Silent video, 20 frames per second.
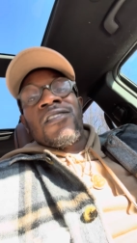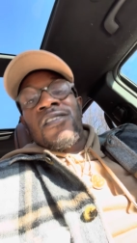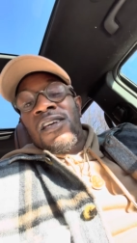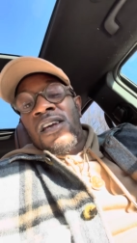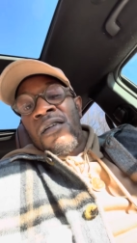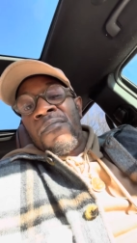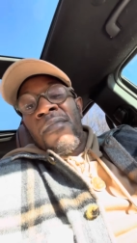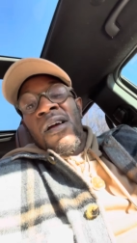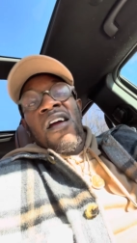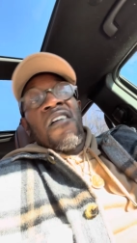
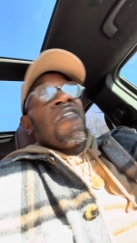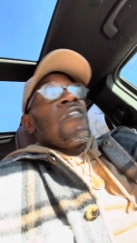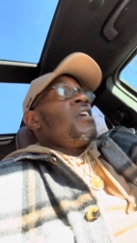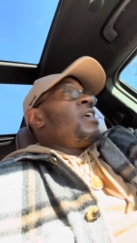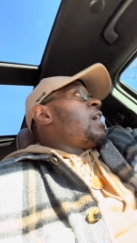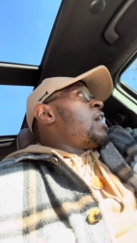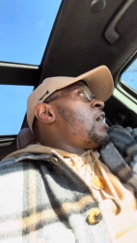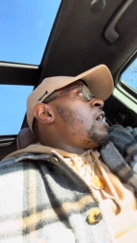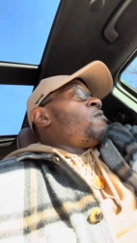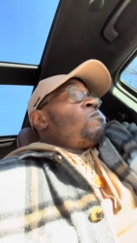come
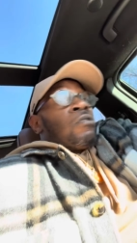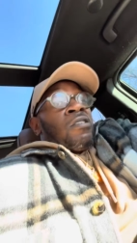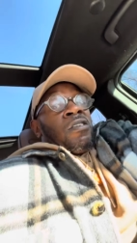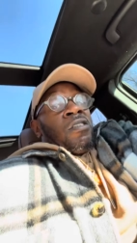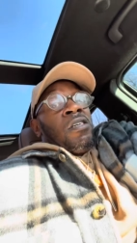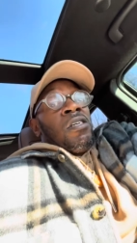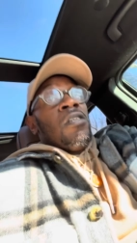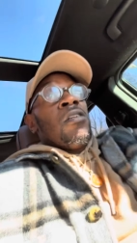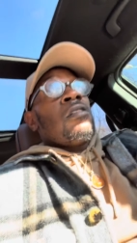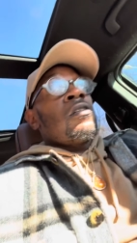every hour.
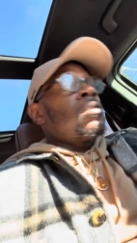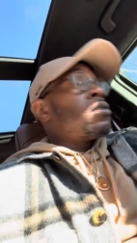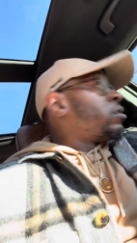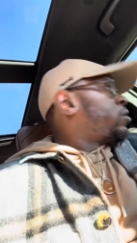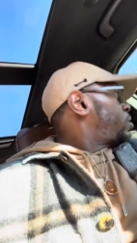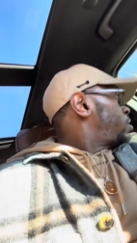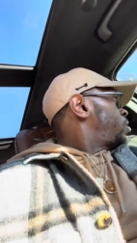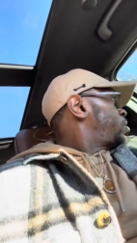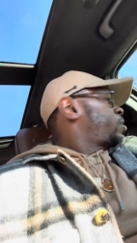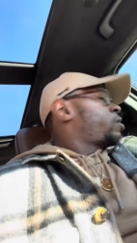
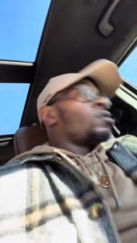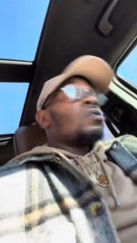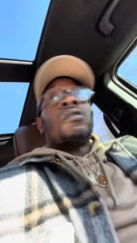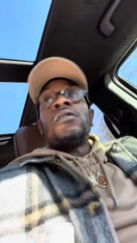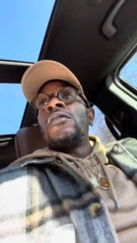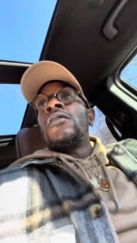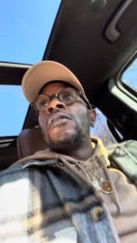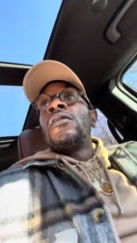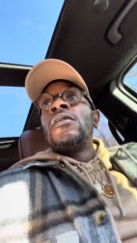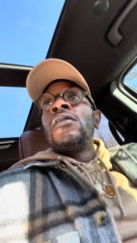Niggas had
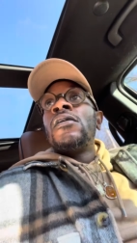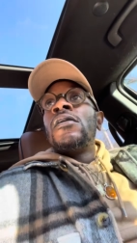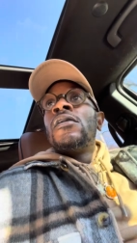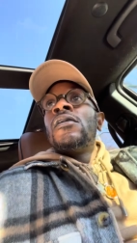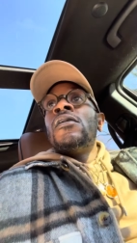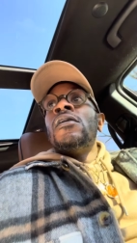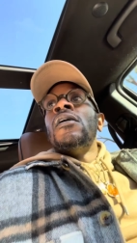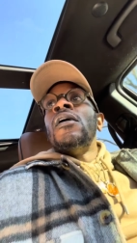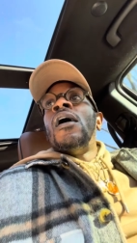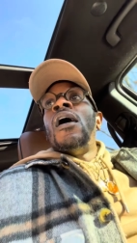to come
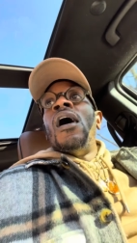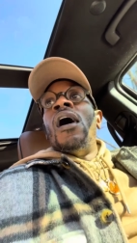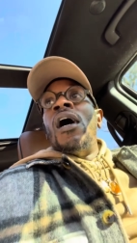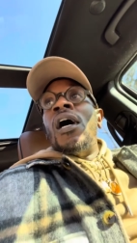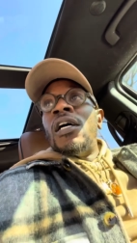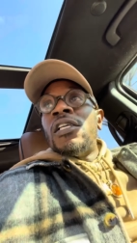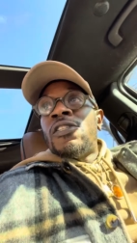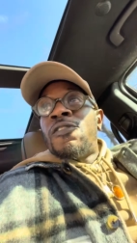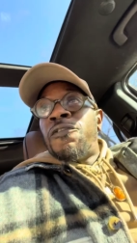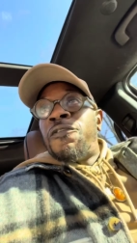see
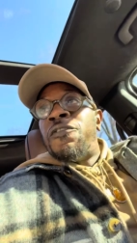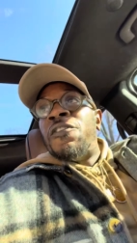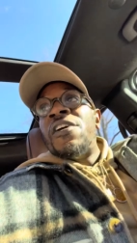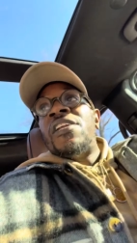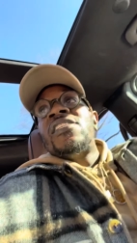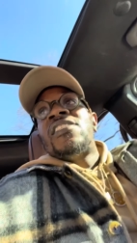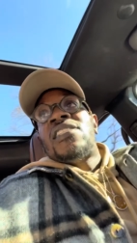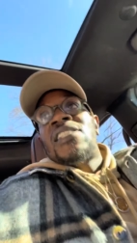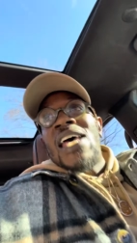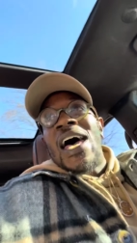us for
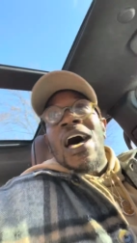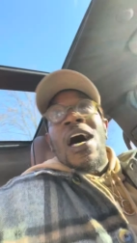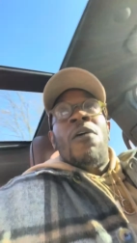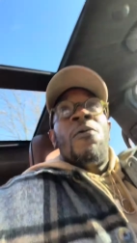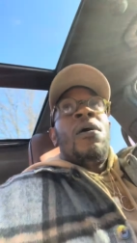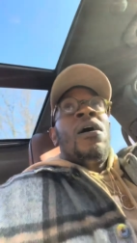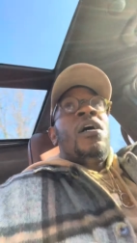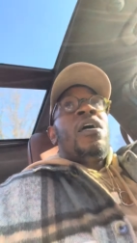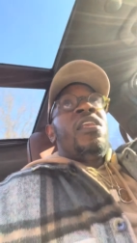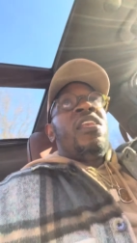the sour.
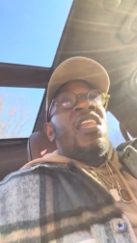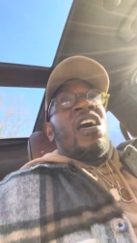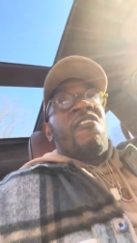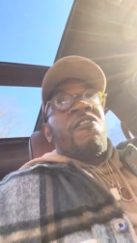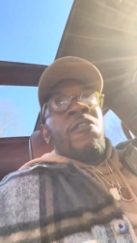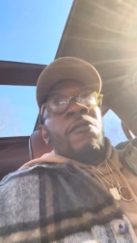Never